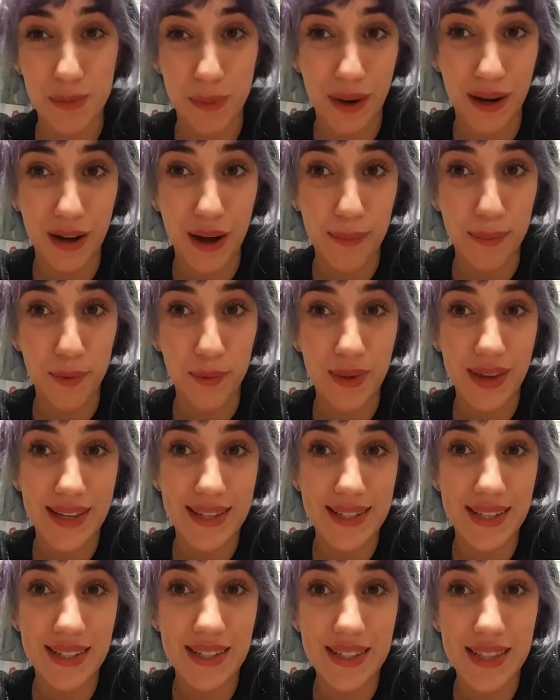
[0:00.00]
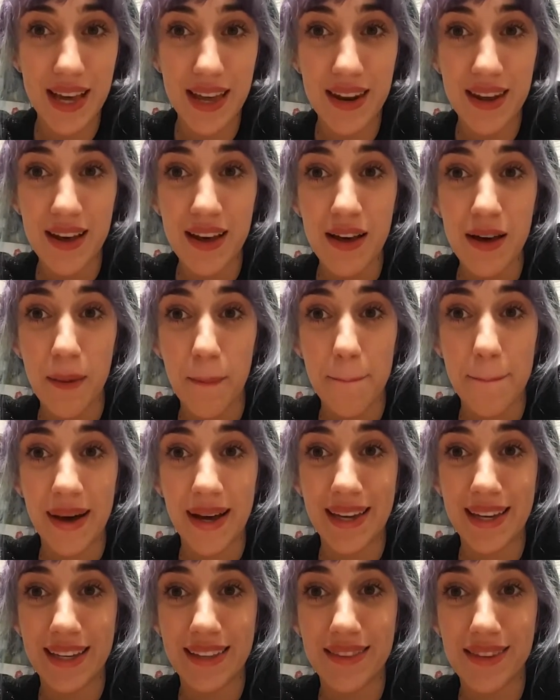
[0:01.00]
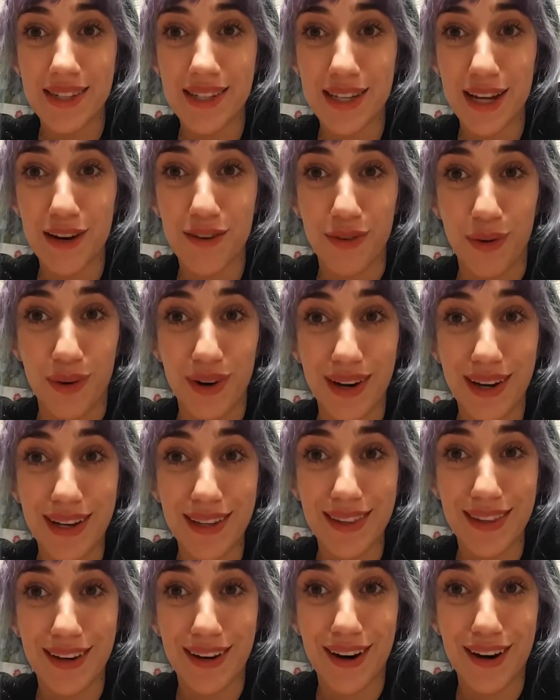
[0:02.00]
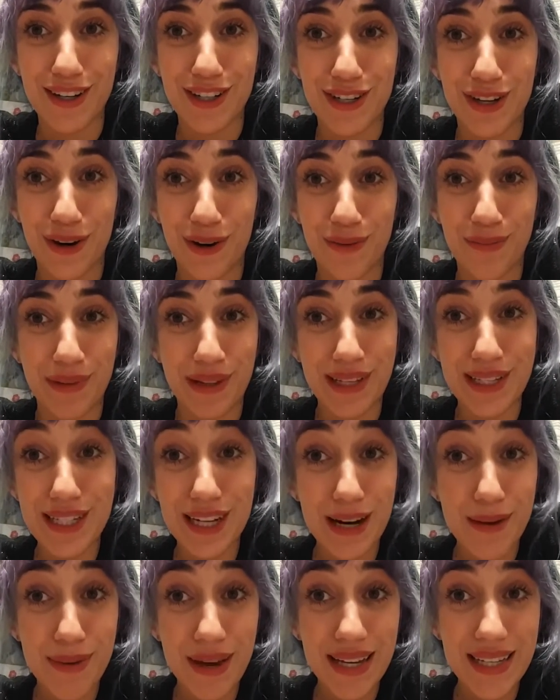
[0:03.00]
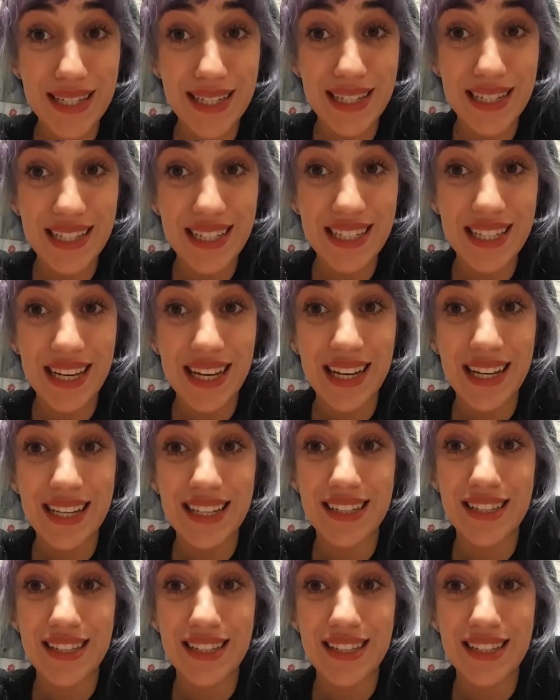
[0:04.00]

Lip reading: It's been a couple weeks since then. But in the state of Oregon, there are no military bases.